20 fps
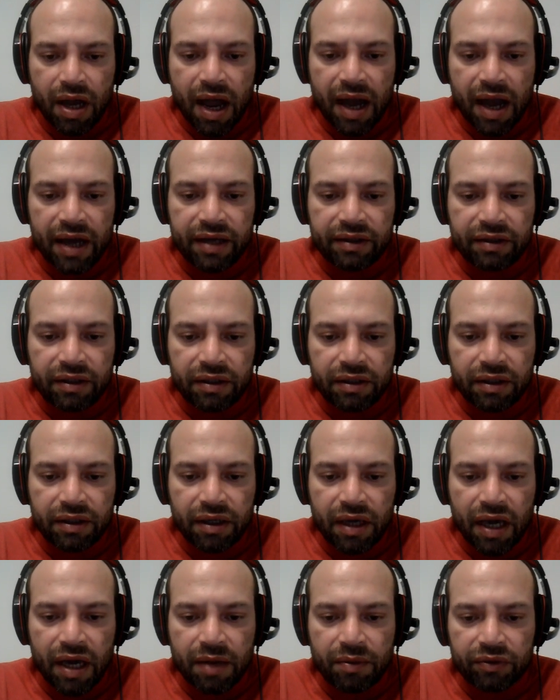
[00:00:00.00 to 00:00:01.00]
IDE
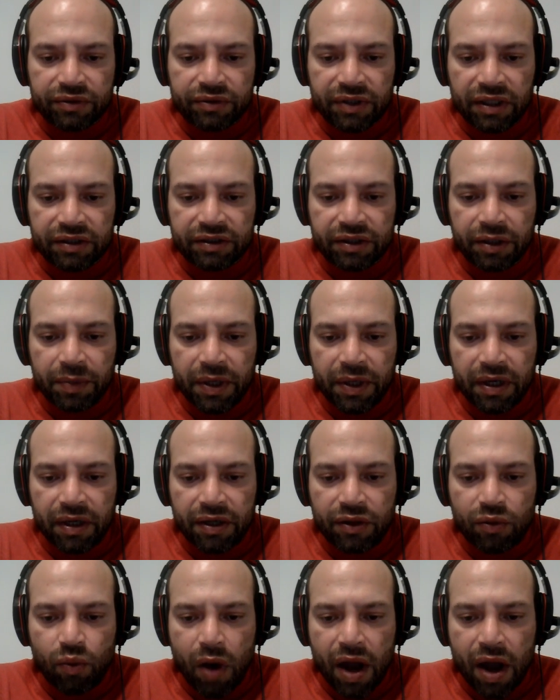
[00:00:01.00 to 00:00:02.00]
cables are typically
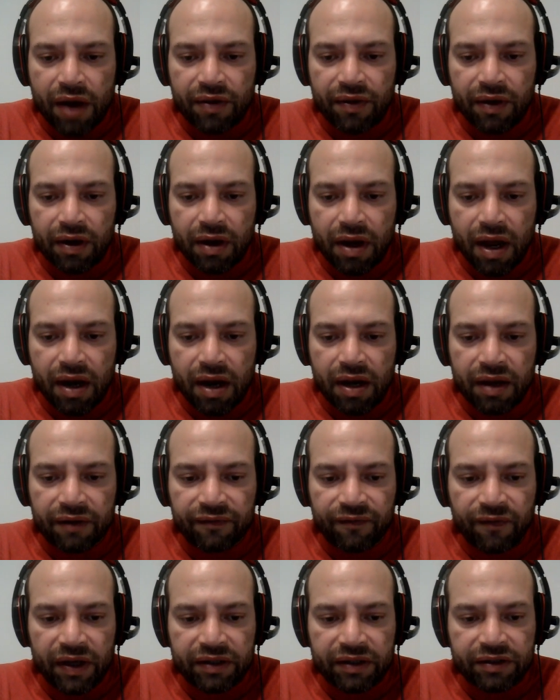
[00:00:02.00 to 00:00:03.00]
wider and less
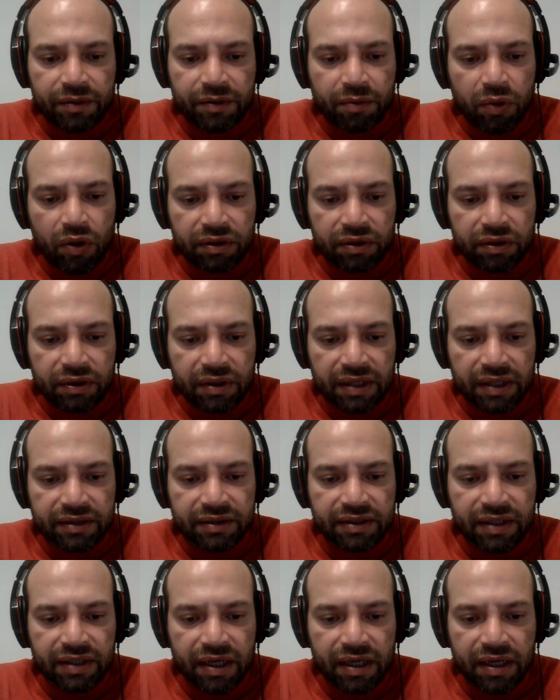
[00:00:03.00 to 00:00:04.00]
flexible than
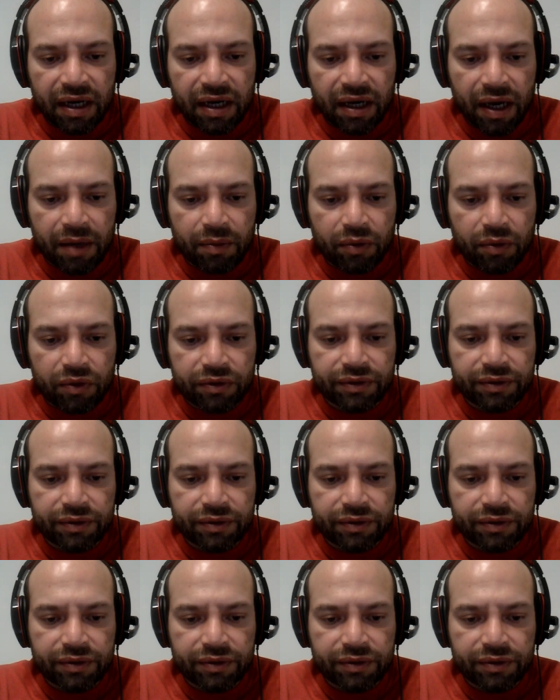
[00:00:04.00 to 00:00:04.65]
SATA cables.